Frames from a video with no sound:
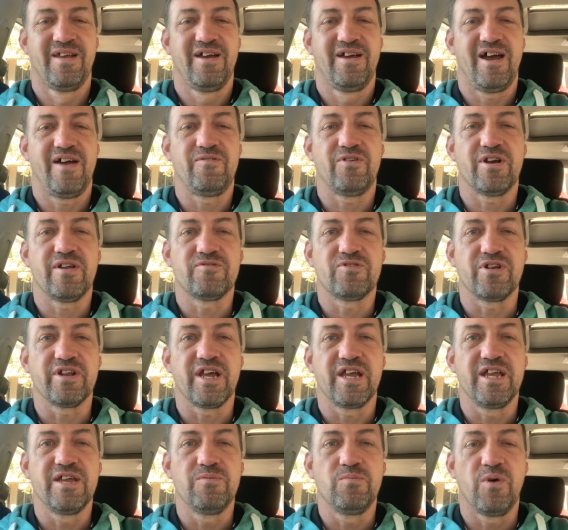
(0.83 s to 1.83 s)
Everyone, I've got
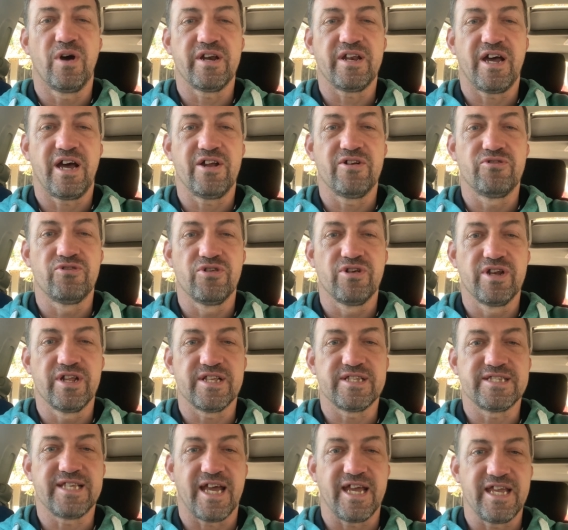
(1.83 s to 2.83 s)
a
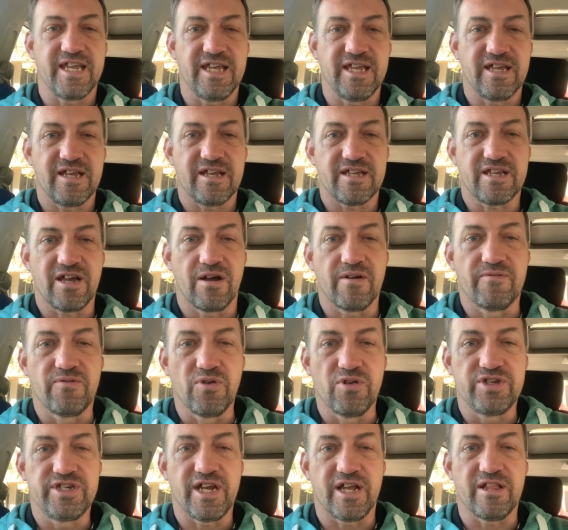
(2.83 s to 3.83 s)
100 day Kung
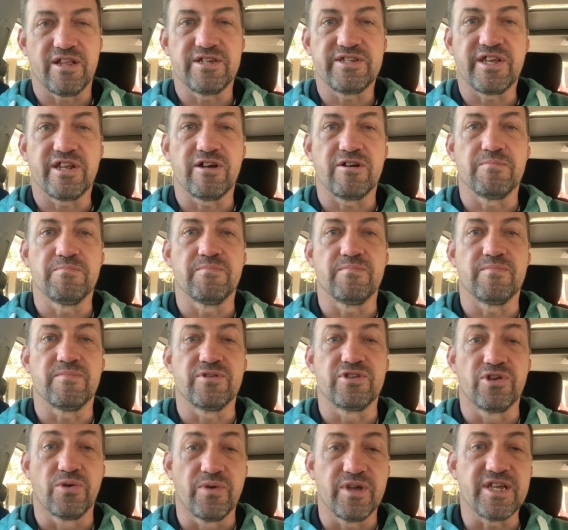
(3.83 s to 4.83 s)
Fu challenge that I'm
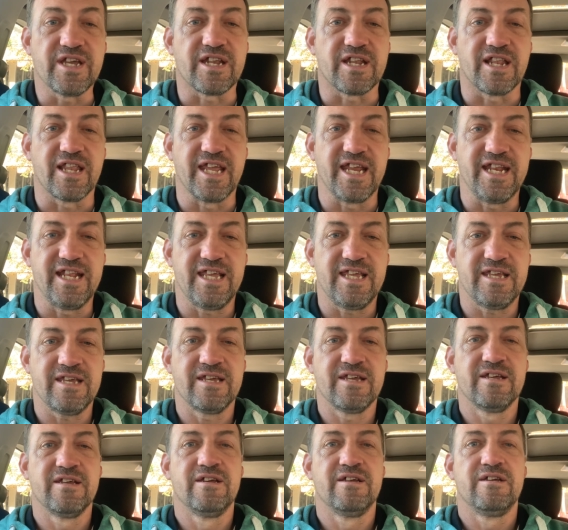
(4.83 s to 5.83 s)
doing and leading.
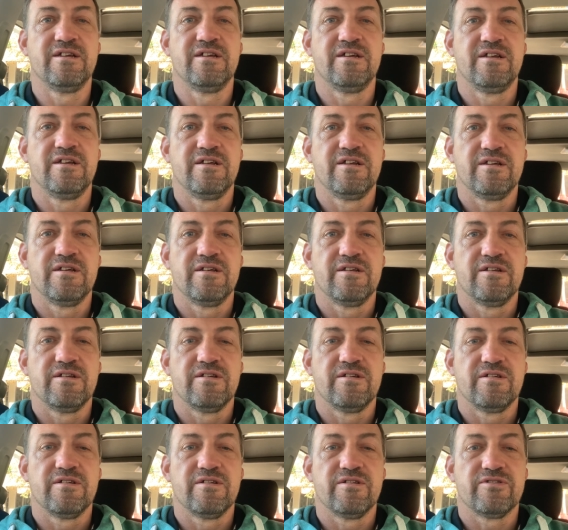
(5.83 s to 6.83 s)

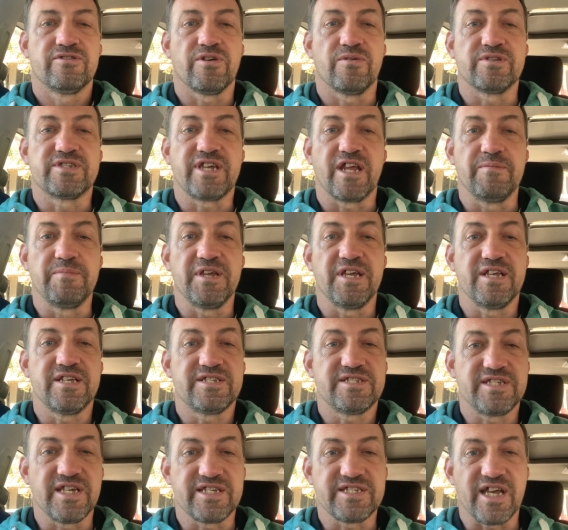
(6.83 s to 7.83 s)
So it's gonna be
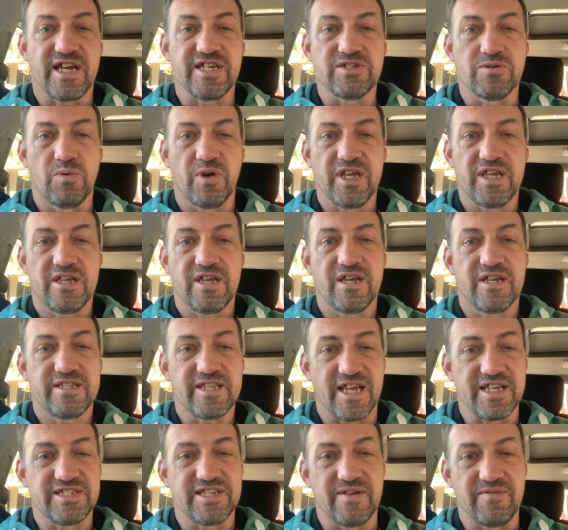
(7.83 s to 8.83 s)
six days a week.
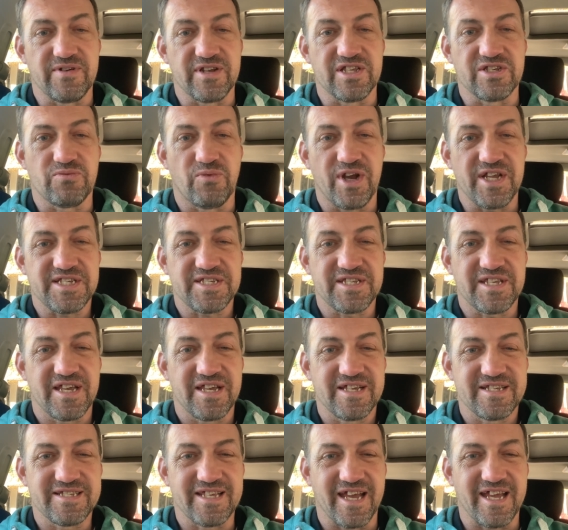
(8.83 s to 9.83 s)
Day seven is rest
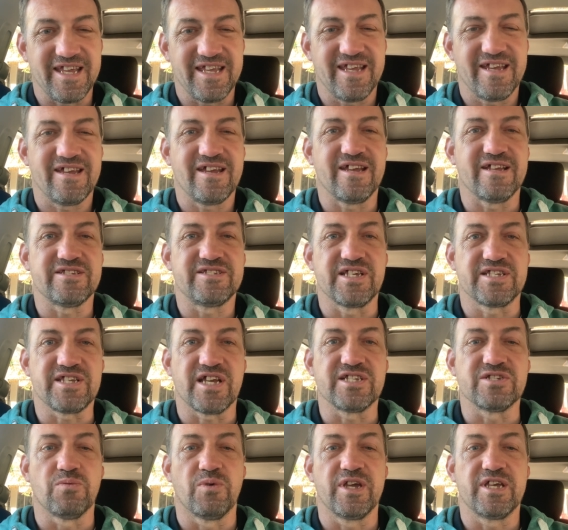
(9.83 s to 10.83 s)
day and six
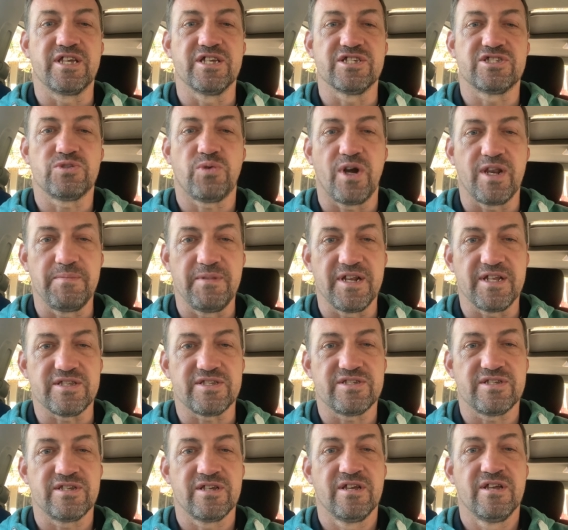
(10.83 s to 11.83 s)
days a week is 20
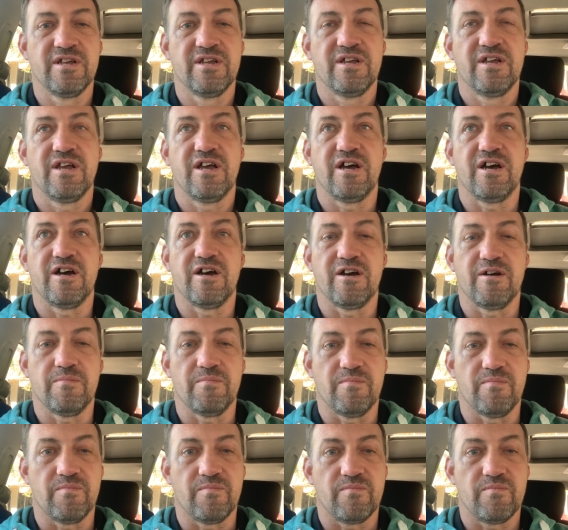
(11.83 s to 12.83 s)
minutes
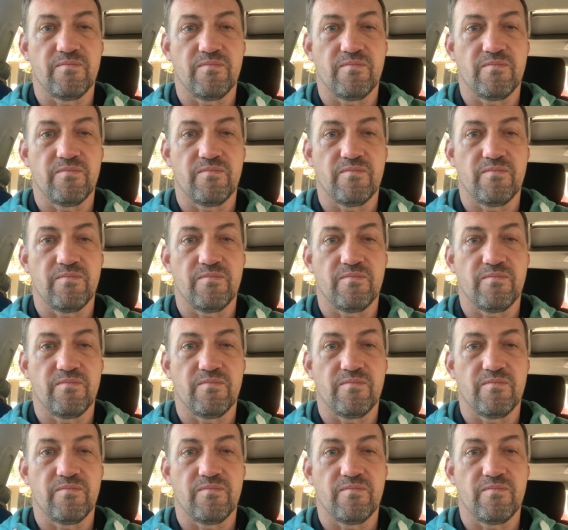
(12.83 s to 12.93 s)
um,